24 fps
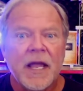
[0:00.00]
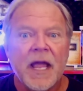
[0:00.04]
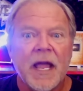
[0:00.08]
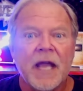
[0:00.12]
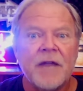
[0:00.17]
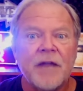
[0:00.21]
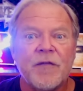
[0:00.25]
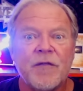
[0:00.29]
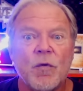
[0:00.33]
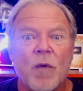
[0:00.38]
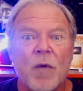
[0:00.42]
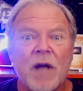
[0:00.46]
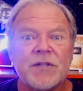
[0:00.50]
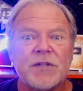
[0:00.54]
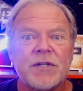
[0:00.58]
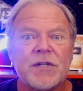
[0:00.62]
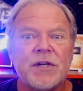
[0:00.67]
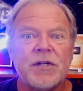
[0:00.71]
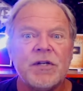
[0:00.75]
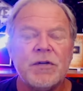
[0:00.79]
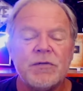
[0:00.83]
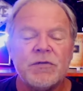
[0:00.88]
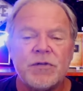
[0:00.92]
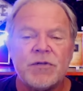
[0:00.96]
And if you're watching
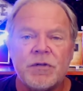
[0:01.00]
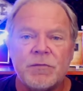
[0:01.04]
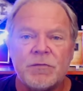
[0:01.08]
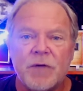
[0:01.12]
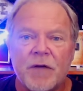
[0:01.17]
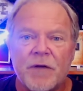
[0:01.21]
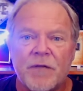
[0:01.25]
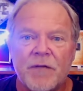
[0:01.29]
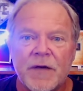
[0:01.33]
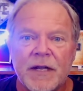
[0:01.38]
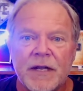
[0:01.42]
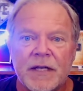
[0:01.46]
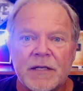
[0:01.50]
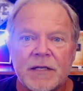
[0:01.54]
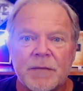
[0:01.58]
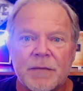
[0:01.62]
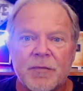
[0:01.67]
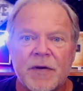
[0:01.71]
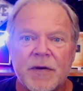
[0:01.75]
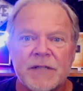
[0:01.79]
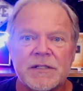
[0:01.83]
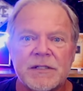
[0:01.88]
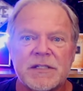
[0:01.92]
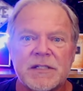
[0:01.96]
on YouTube, don't forget to
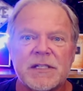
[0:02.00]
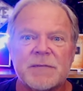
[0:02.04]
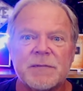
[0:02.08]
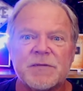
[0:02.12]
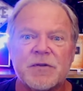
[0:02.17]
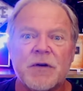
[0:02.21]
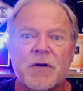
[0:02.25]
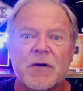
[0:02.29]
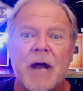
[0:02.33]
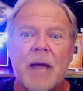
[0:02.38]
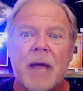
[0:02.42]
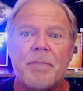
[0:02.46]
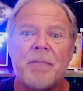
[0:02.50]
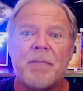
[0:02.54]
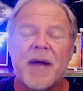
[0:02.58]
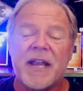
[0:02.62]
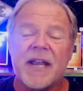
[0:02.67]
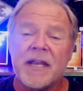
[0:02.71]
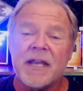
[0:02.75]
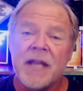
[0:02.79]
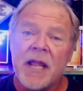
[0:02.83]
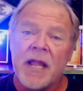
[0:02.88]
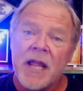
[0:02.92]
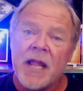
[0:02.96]
press the subscribe
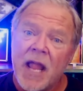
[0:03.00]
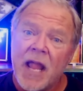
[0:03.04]
button